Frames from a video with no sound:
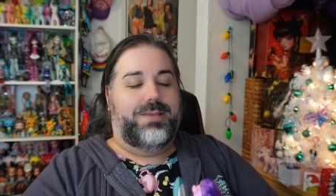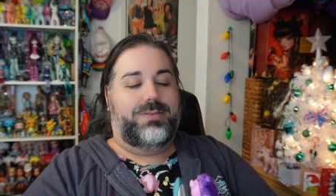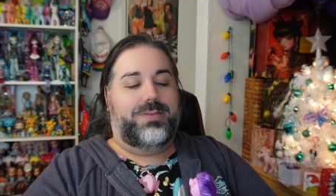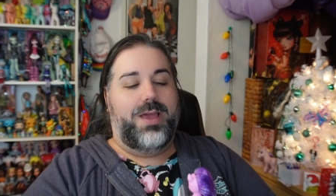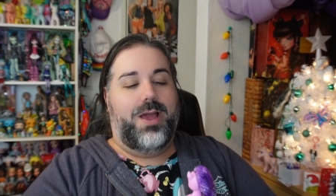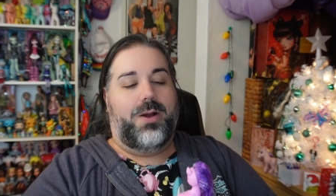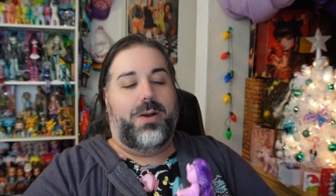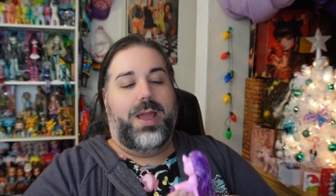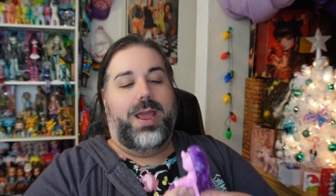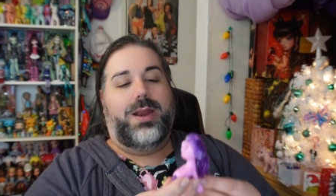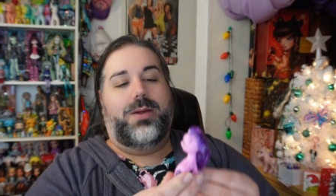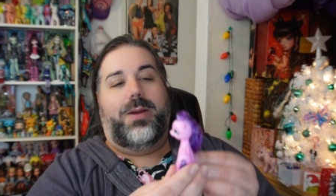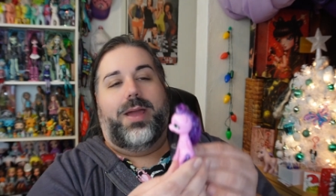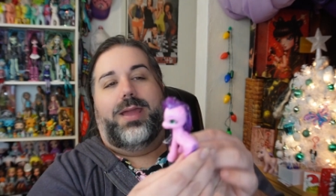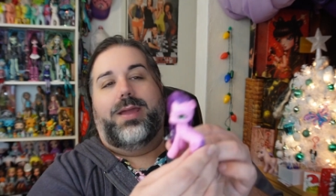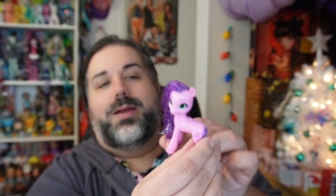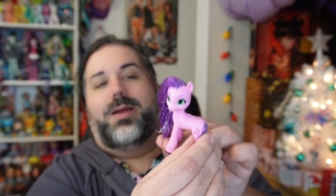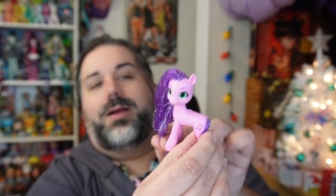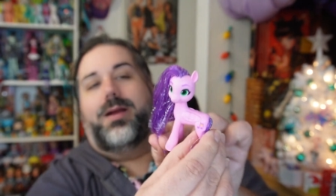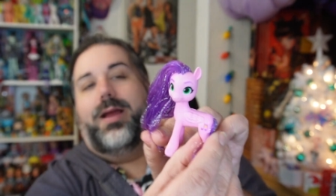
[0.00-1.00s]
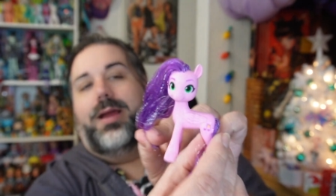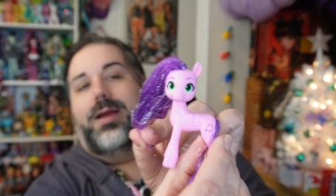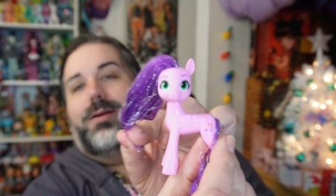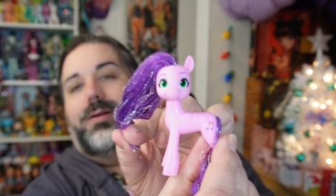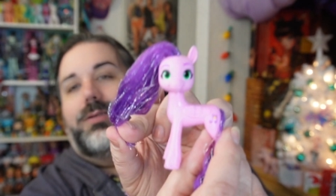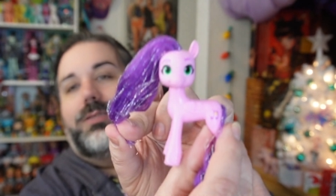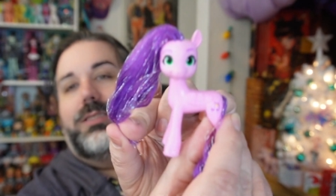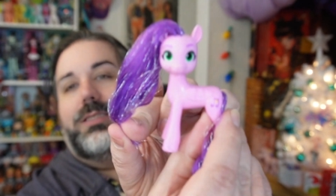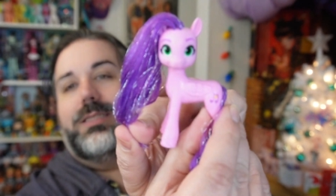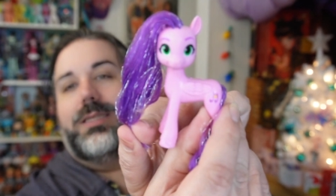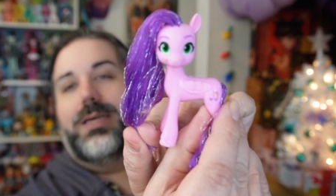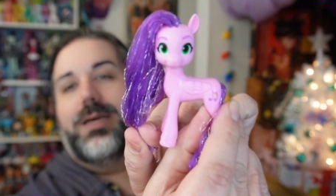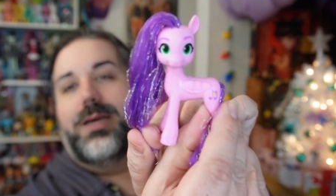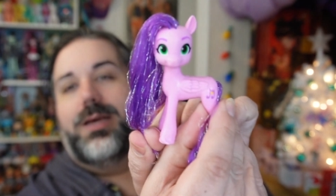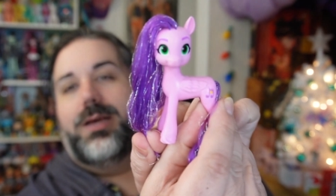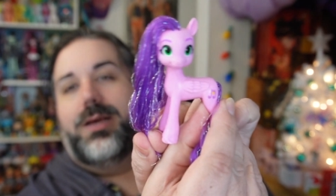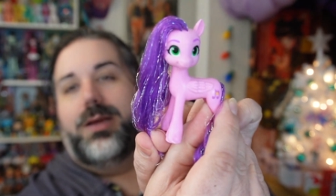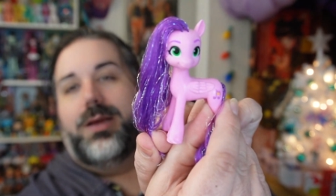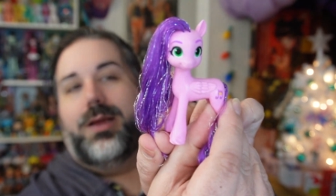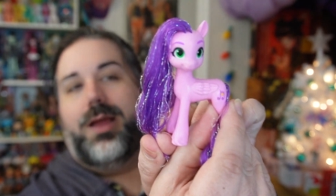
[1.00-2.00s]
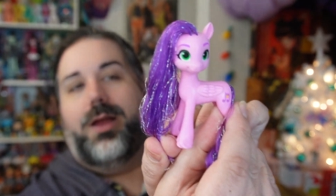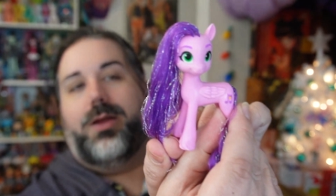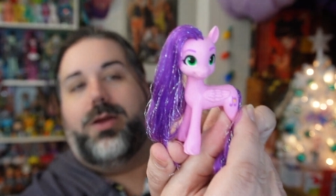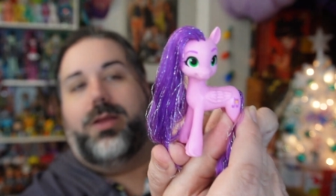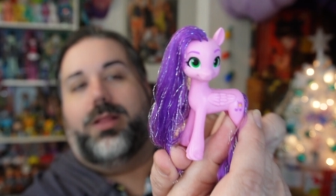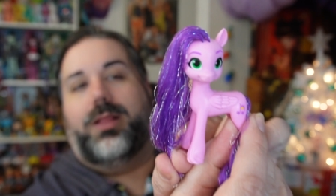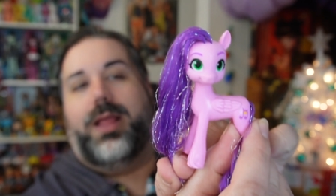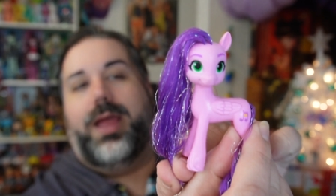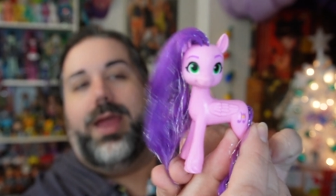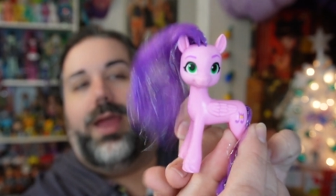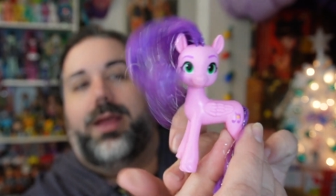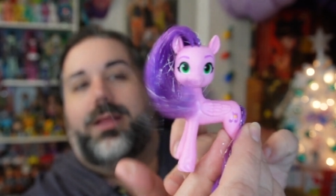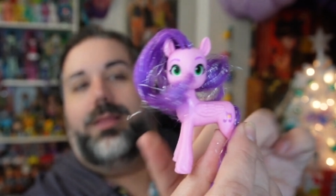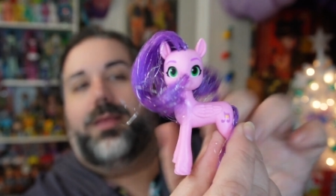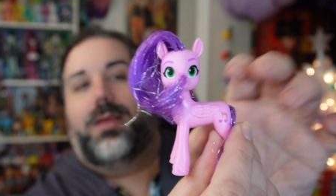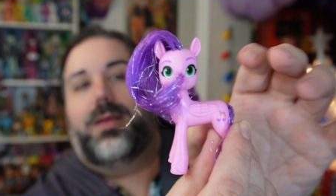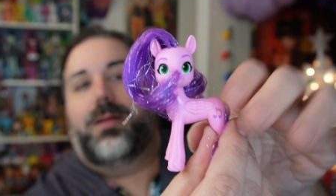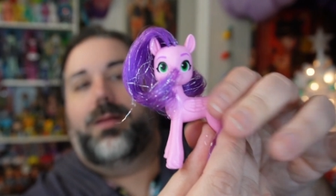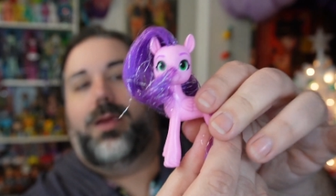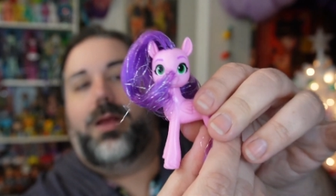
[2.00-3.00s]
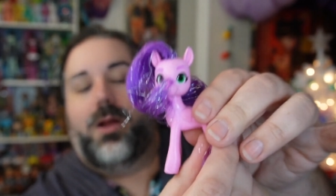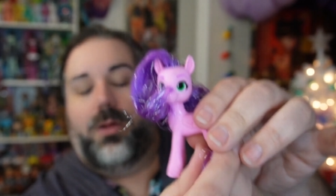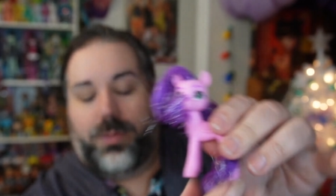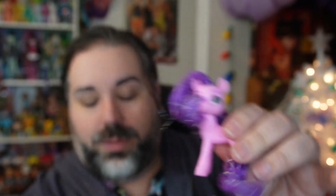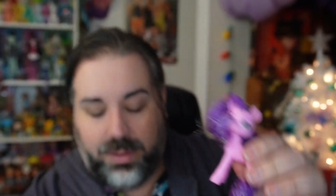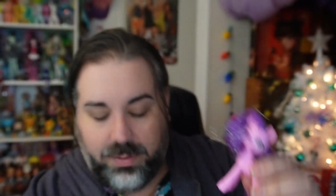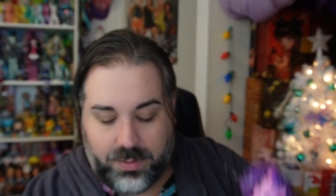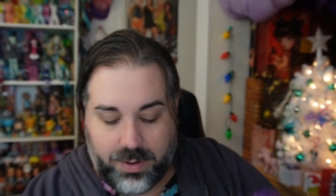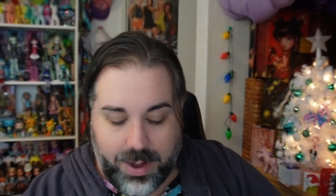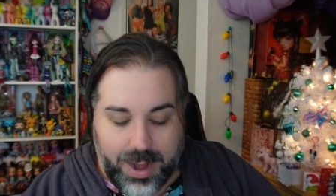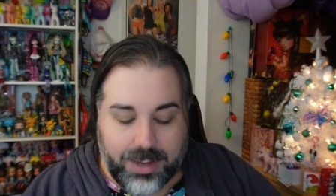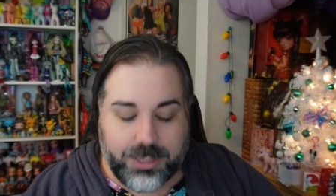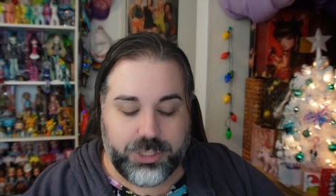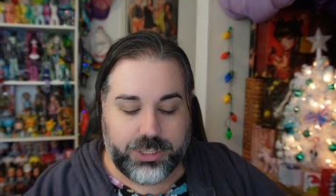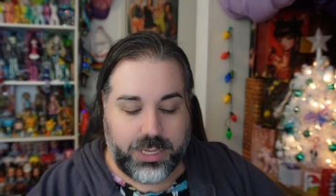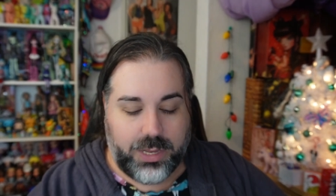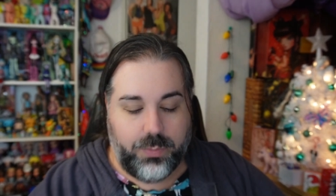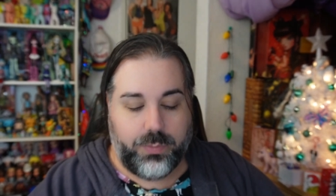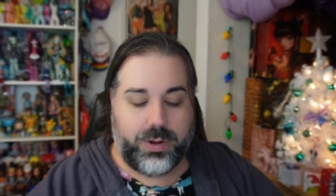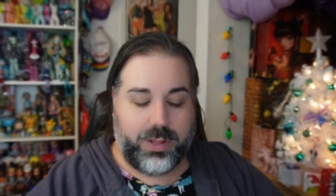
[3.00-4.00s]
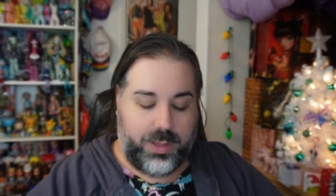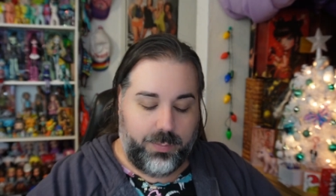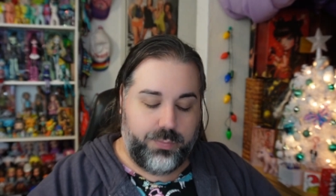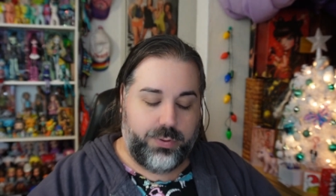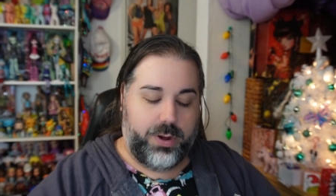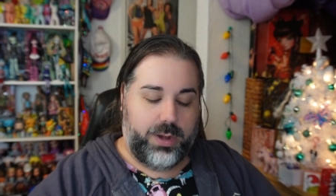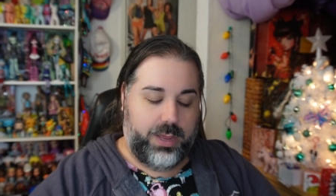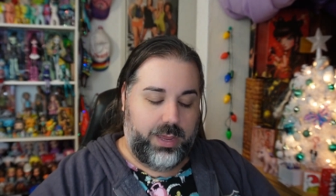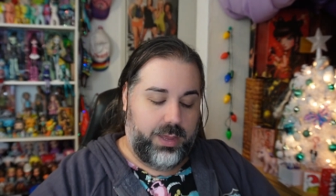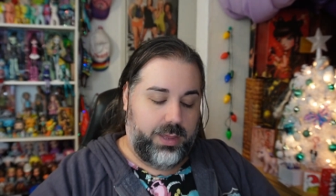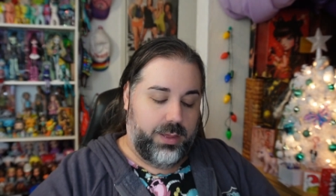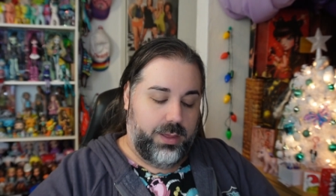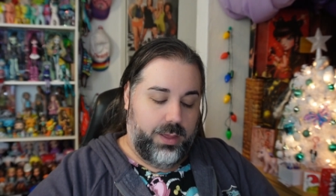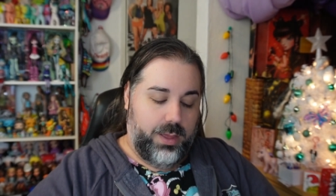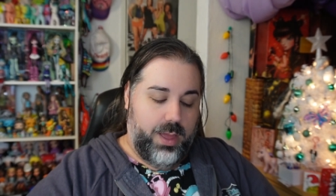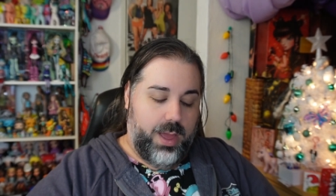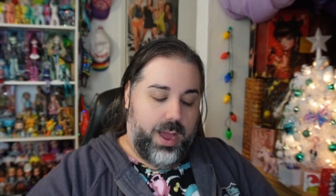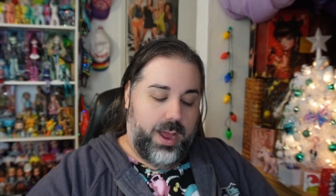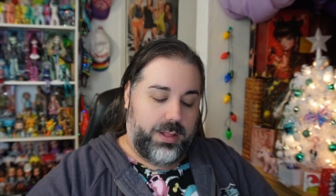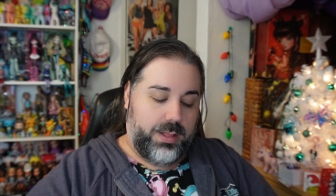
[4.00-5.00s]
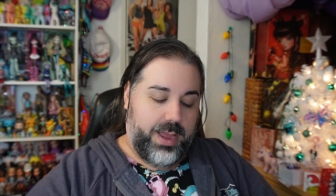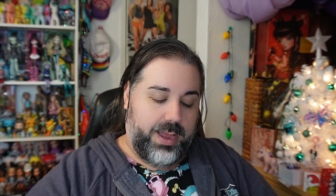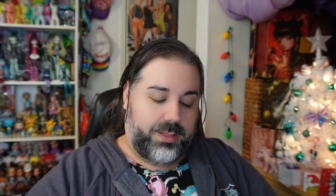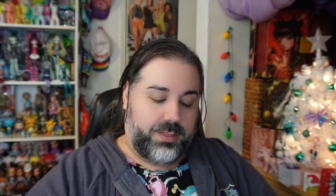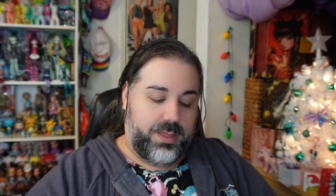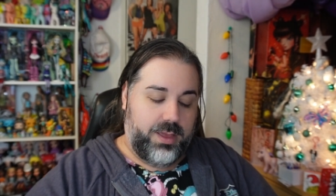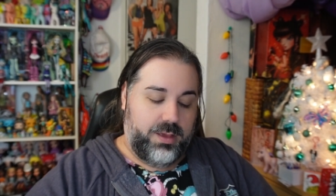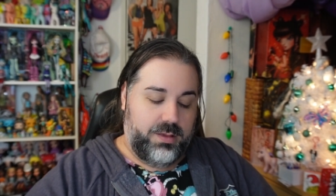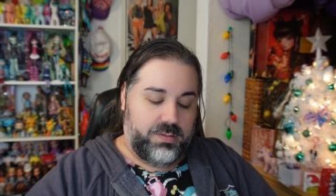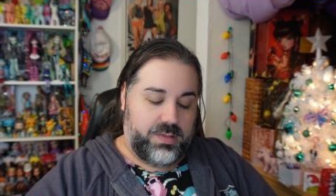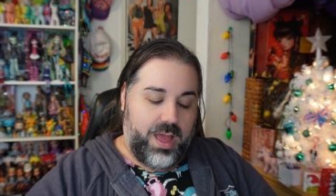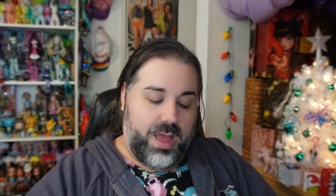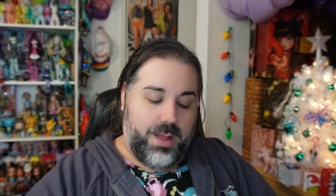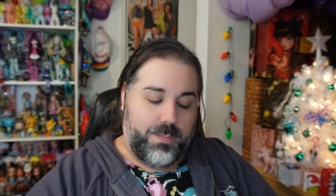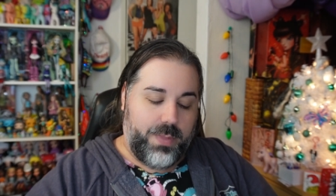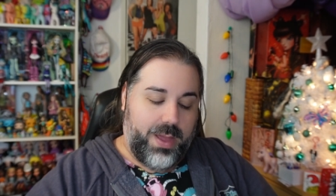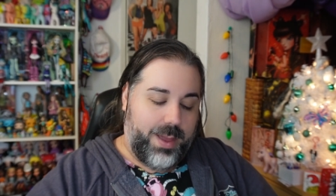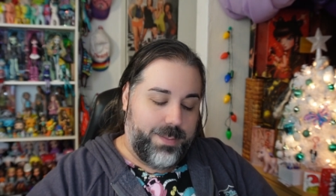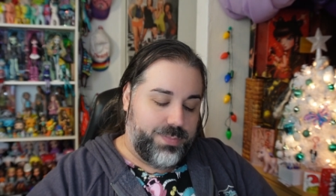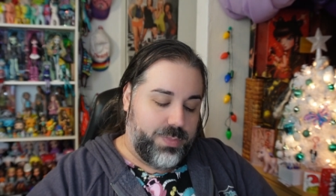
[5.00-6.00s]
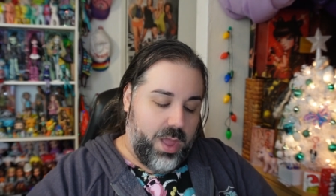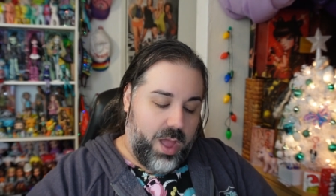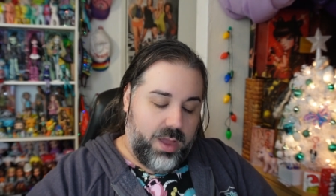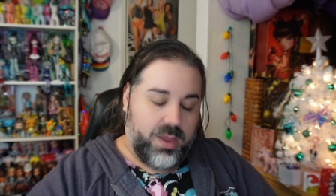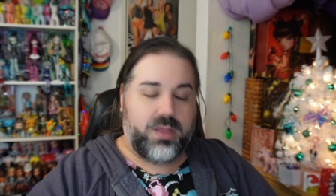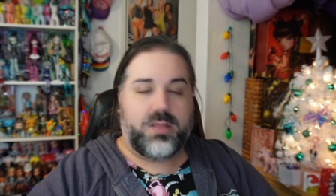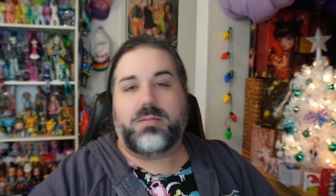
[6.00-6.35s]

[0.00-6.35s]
so anyway, her is a good length. You know, these are actually really pretty. I like these. Um, I'm not